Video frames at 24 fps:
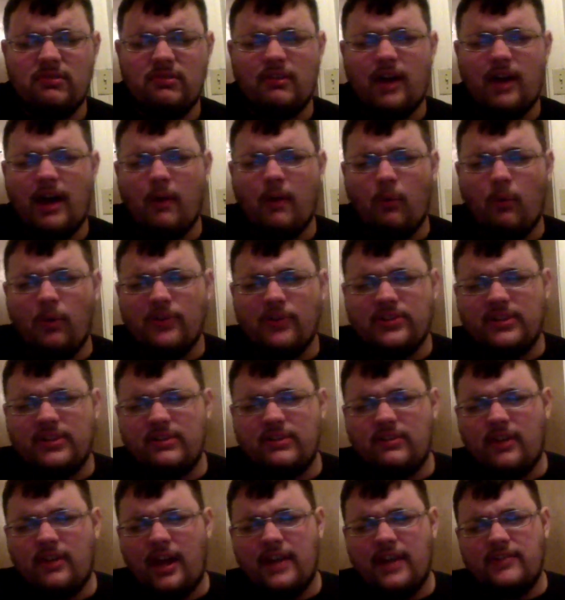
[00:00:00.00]

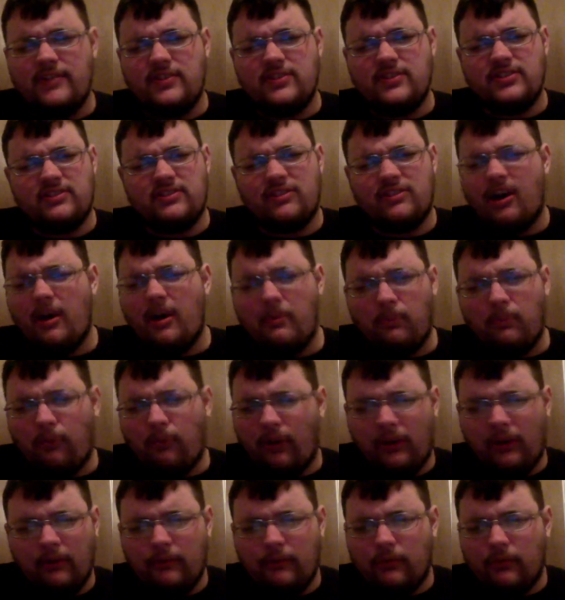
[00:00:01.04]
I just stopped
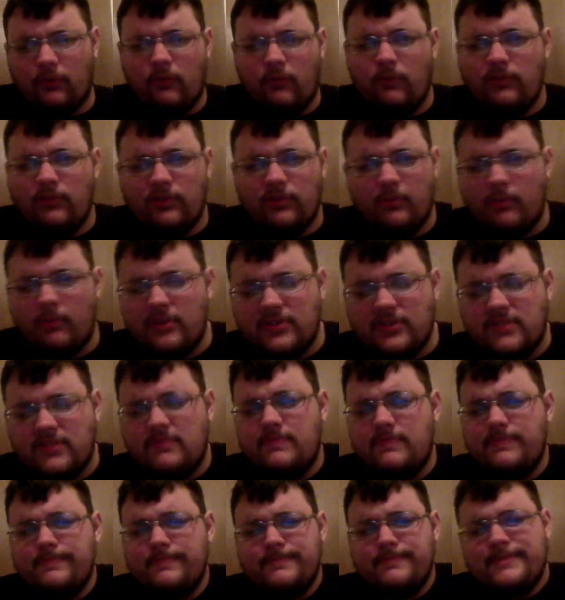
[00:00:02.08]
playing it for some reason.
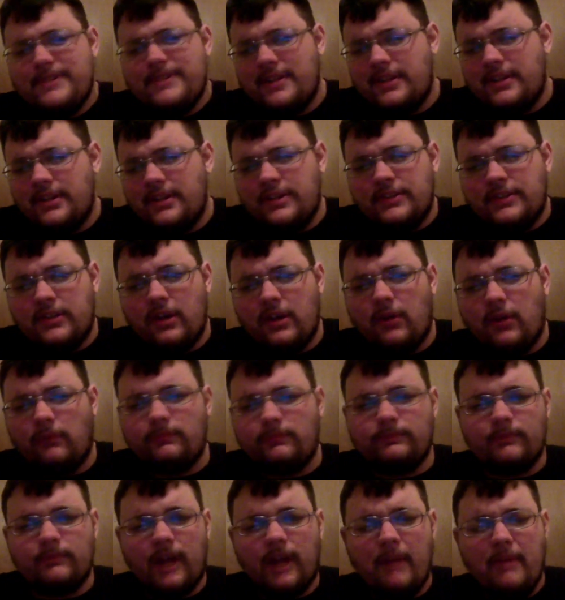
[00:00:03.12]
So
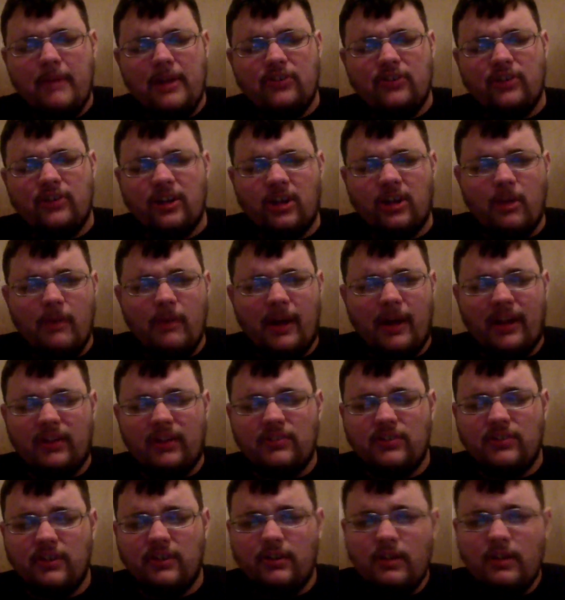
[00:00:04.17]
I may try to go back
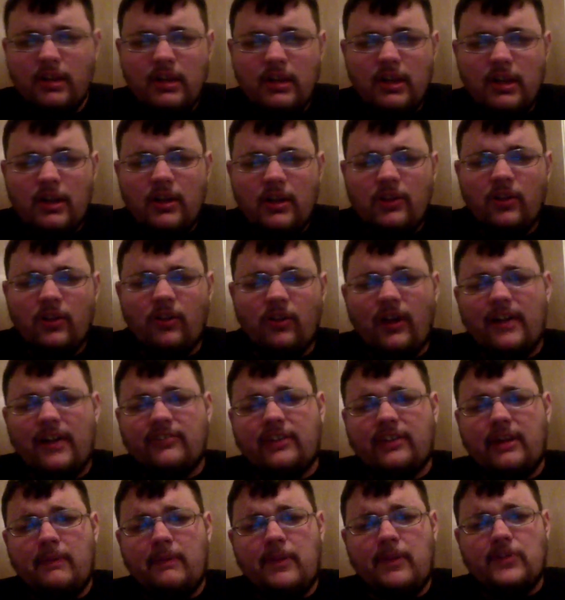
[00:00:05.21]
into it. The last
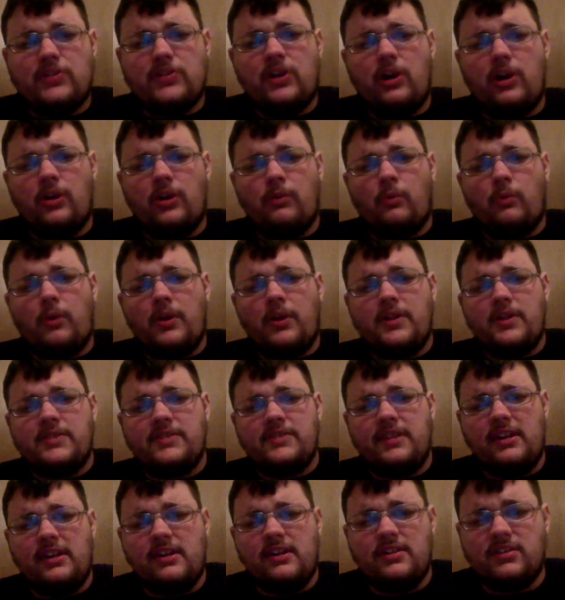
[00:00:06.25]
game they showed was
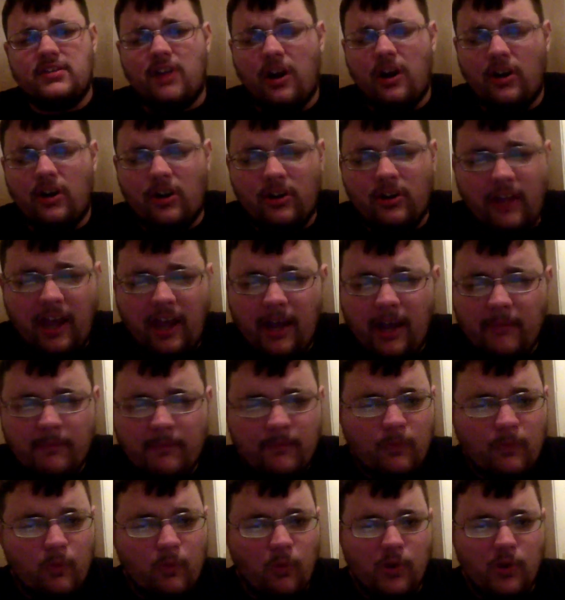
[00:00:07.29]
the Dishonored game,
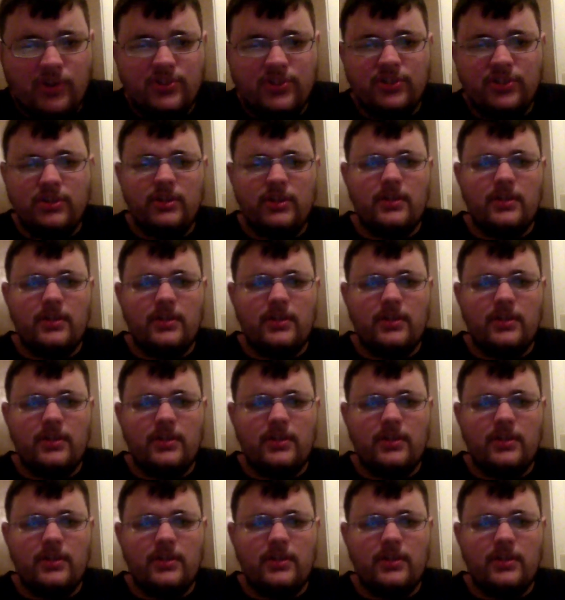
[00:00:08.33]
which